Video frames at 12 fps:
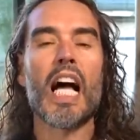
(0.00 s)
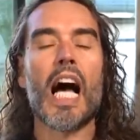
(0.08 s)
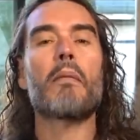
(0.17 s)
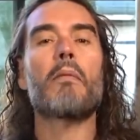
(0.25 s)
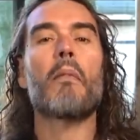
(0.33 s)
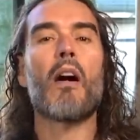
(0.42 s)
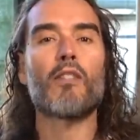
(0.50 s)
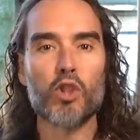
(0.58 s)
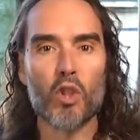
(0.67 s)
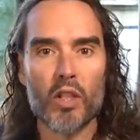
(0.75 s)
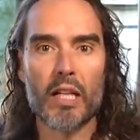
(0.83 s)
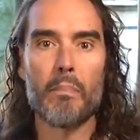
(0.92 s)
and are
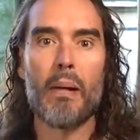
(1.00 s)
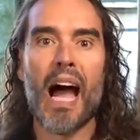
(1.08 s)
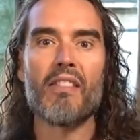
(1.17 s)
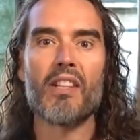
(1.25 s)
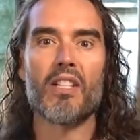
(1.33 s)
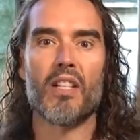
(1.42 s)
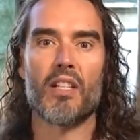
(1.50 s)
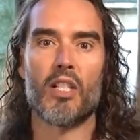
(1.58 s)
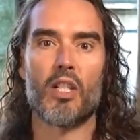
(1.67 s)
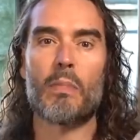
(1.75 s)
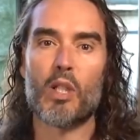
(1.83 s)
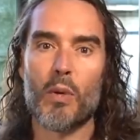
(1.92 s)
drawing
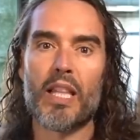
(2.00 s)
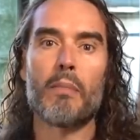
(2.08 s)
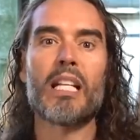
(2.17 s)
comparisons between the